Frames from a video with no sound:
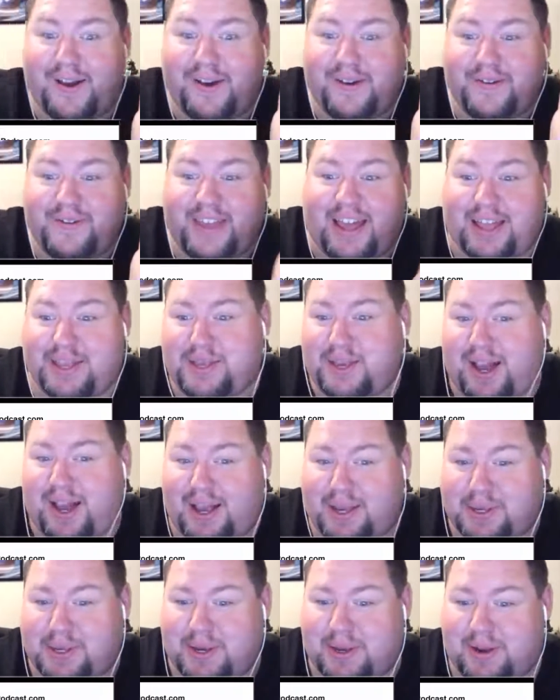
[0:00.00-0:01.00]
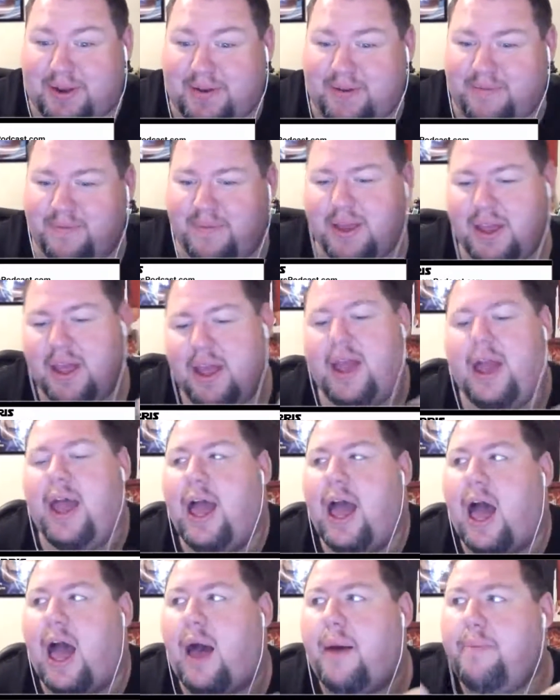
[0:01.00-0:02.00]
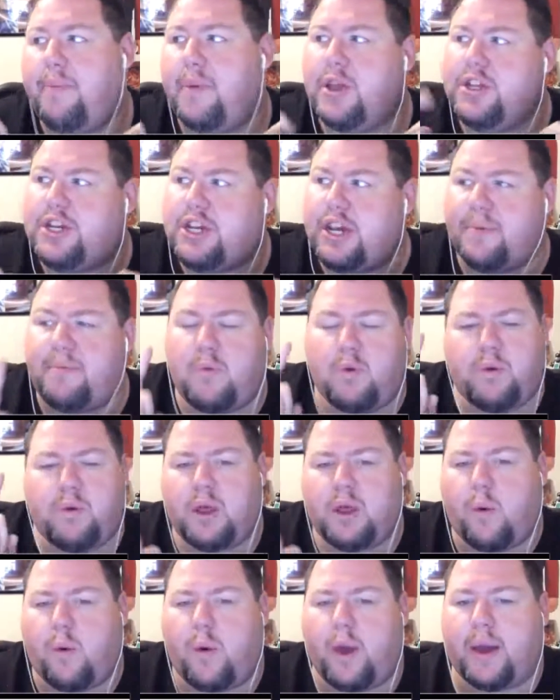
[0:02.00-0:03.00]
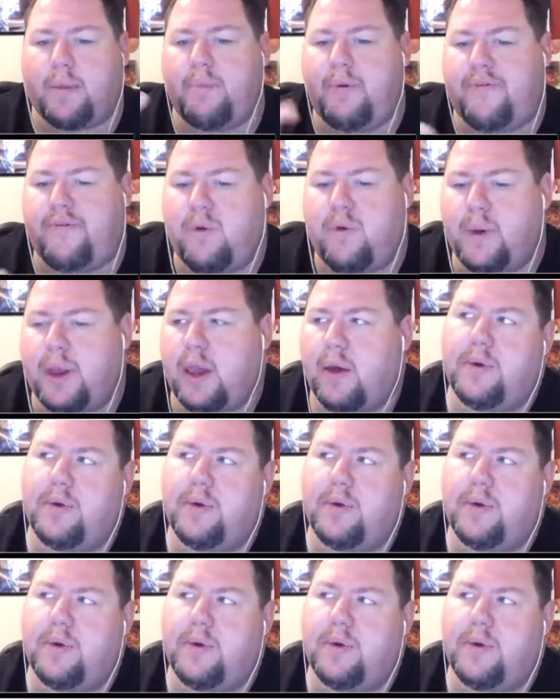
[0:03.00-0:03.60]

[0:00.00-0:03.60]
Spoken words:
that's awesome. Jim, real quick before we go into